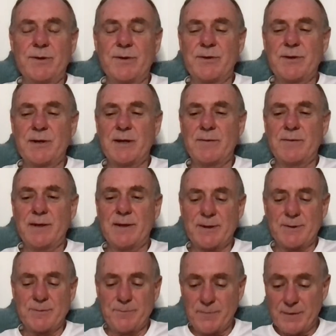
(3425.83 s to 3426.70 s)

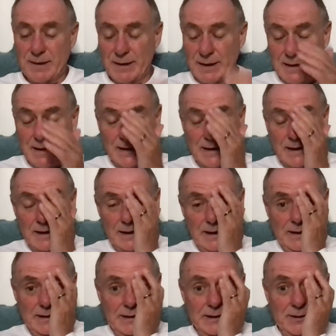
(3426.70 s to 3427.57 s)
service.
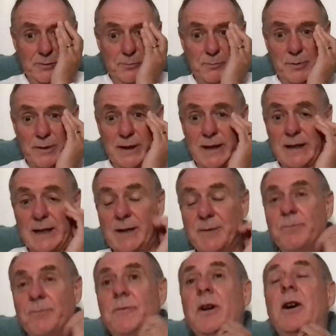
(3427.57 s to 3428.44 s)
There'll
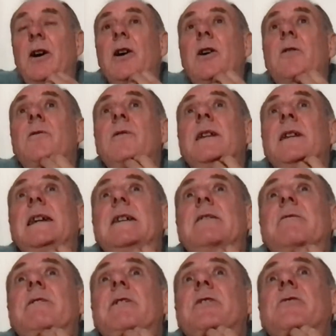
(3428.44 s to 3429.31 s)
be not
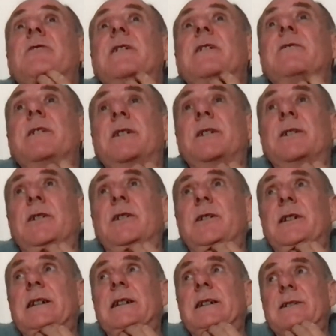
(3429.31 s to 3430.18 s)
only retreat
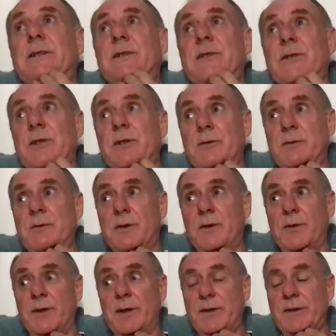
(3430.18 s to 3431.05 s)
recordings and so
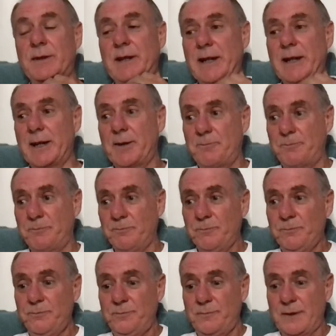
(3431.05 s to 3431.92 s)
forth on there,
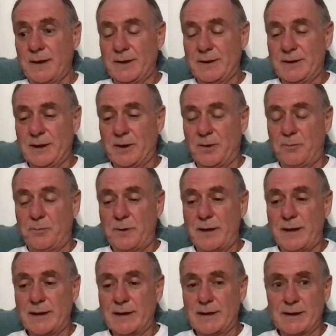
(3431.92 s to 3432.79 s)
there'll
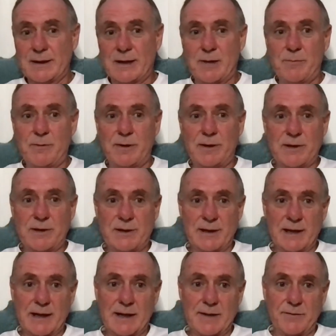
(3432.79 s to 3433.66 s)
be community
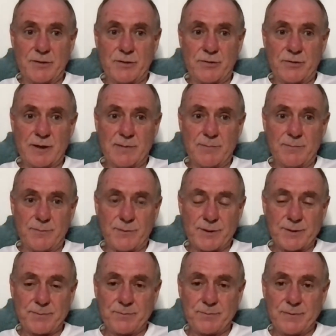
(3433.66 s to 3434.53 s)
live
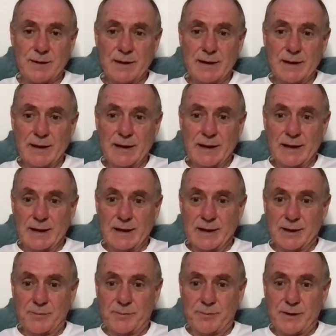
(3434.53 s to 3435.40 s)
streams,
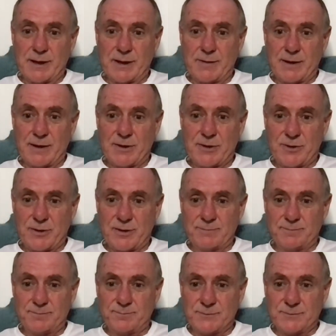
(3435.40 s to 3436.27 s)
there'll be a
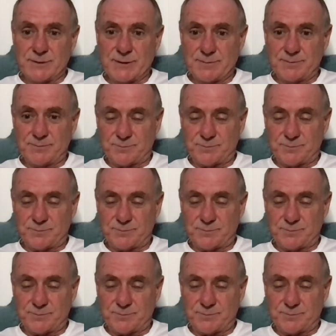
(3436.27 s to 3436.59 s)
questions